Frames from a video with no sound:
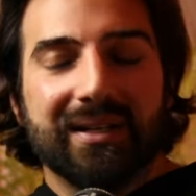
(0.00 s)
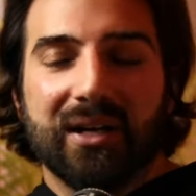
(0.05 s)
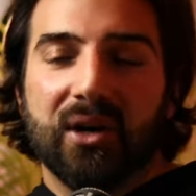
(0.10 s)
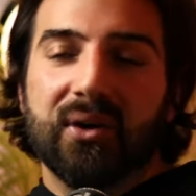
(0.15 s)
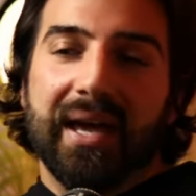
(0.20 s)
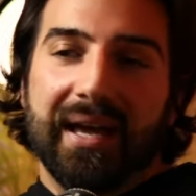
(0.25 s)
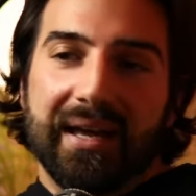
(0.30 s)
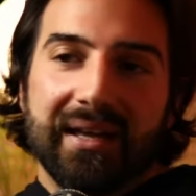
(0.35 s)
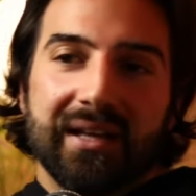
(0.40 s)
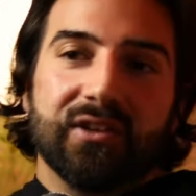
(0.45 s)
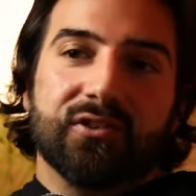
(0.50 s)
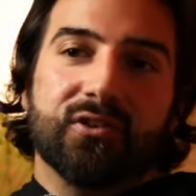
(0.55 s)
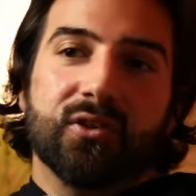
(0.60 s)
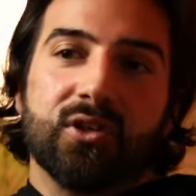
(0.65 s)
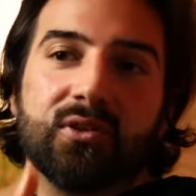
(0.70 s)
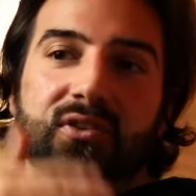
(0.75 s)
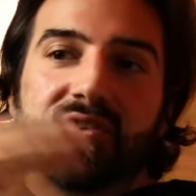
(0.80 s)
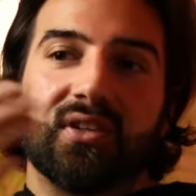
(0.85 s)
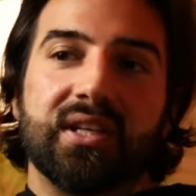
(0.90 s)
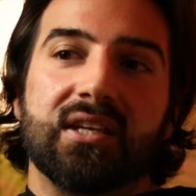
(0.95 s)
Okay, so
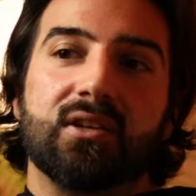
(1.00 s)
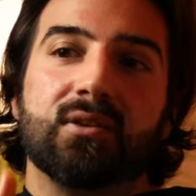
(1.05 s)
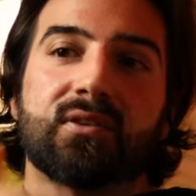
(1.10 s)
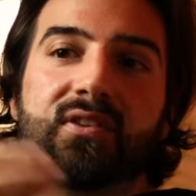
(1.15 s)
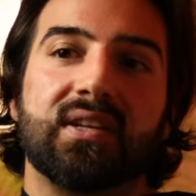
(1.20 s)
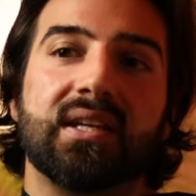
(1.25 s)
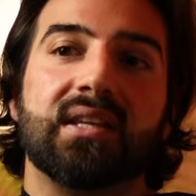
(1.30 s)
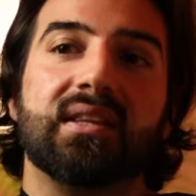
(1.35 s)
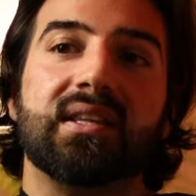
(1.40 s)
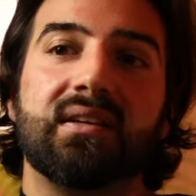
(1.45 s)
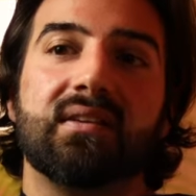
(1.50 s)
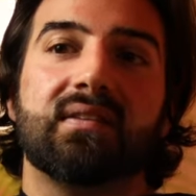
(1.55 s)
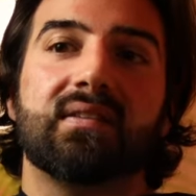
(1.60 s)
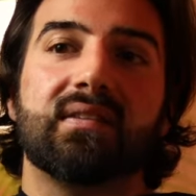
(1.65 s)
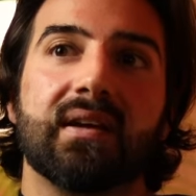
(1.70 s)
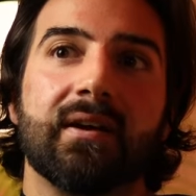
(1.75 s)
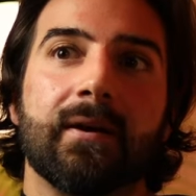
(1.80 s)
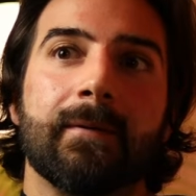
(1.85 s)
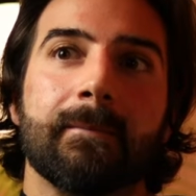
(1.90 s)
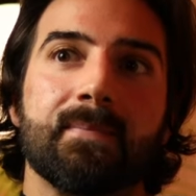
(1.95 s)
you see, you see
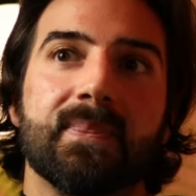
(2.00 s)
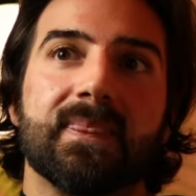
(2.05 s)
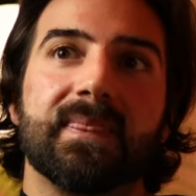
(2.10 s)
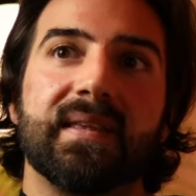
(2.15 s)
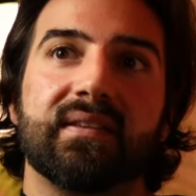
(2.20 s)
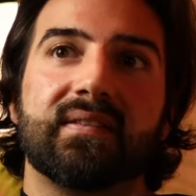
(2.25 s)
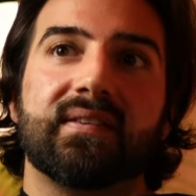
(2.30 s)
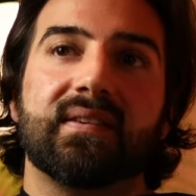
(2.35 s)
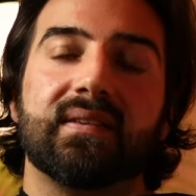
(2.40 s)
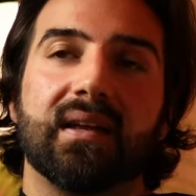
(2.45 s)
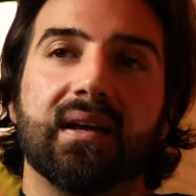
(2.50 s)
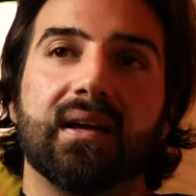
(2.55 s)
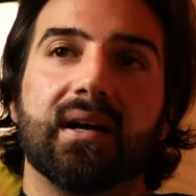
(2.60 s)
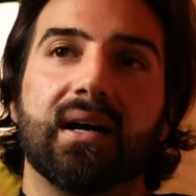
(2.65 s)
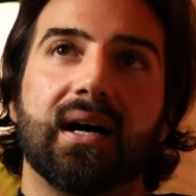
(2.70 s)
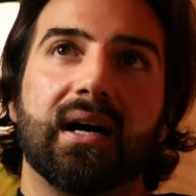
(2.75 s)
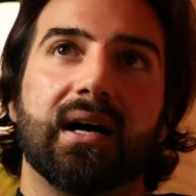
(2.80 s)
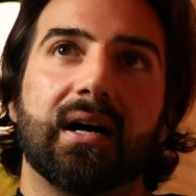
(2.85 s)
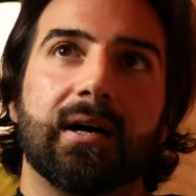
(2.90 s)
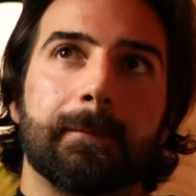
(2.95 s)
these these
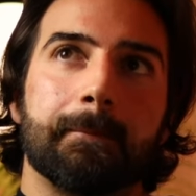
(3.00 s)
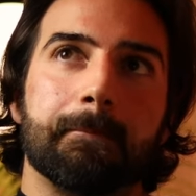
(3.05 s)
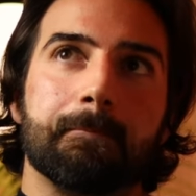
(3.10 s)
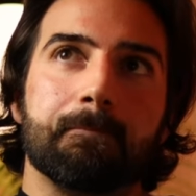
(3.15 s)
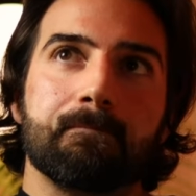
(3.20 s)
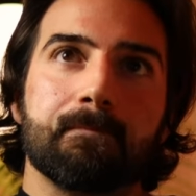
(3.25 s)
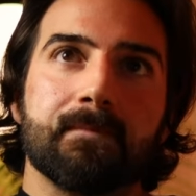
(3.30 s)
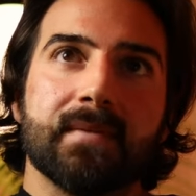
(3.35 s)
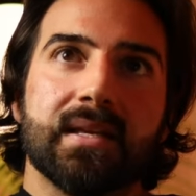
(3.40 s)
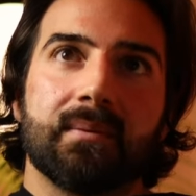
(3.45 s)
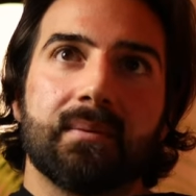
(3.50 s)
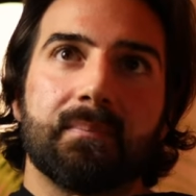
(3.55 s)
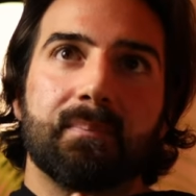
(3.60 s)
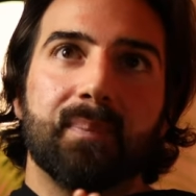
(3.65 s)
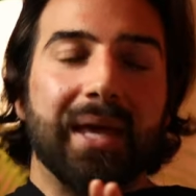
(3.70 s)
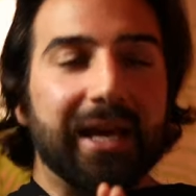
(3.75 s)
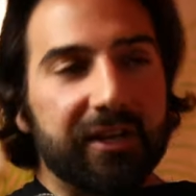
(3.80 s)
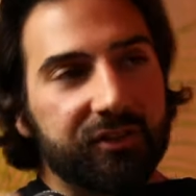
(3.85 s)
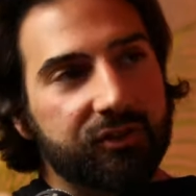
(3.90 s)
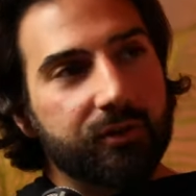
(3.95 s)
um,
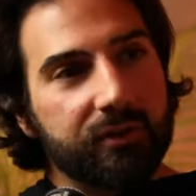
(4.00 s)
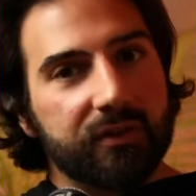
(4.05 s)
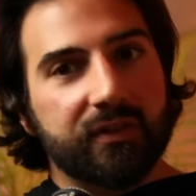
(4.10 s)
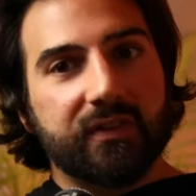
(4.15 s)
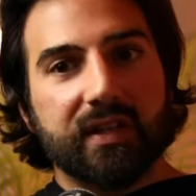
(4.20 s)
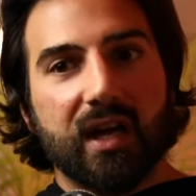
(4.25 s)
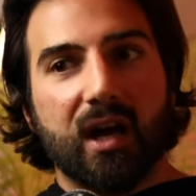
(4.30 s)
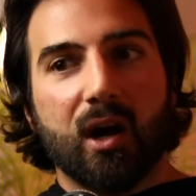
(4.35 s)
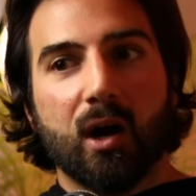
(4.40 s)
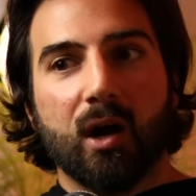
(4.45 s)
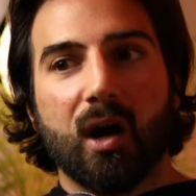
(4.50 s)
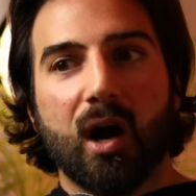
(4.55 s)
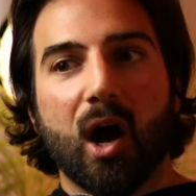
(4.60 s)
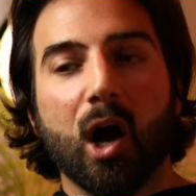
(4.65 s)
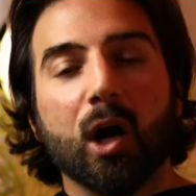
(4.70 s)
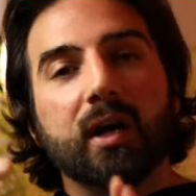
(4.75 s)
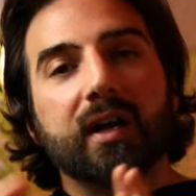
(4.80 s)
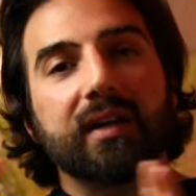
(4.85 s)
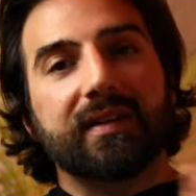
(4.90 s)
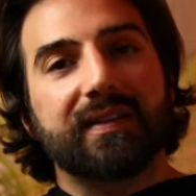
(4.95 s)
pictures are
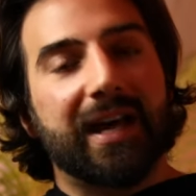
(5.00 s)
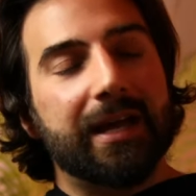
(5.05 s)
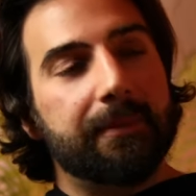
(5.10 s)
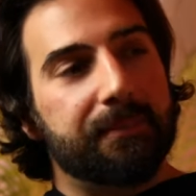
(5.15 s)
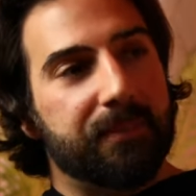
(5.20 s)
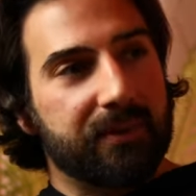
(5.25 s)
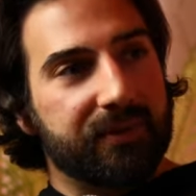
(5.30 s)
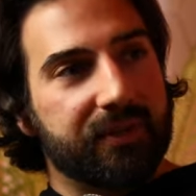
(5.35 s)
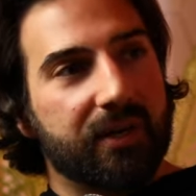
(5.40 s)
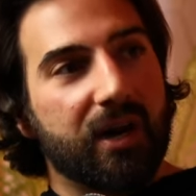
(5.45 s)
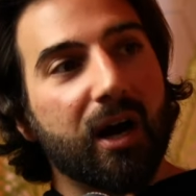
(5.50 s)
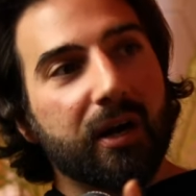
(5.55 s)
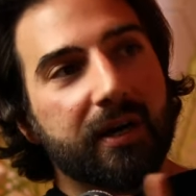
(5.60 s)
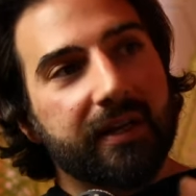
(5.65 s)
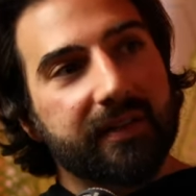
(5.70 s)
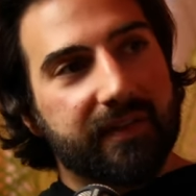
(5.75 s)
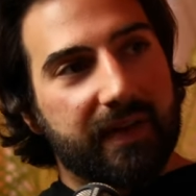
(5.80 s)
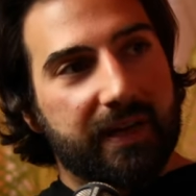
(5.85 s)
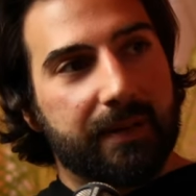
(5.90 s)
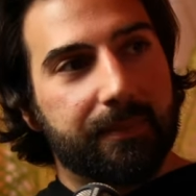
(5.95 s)
archetypal. They're
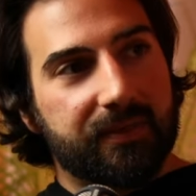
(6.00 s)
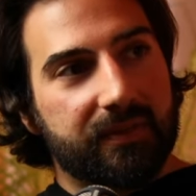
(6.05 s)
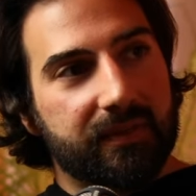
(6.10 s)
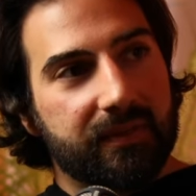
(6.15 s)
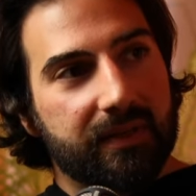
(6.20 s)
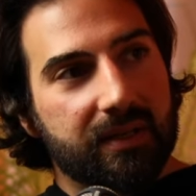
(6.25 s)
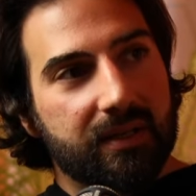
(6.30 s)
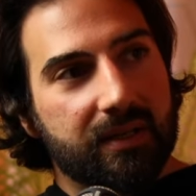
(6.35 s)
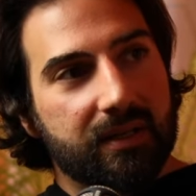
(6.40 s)
archetypes.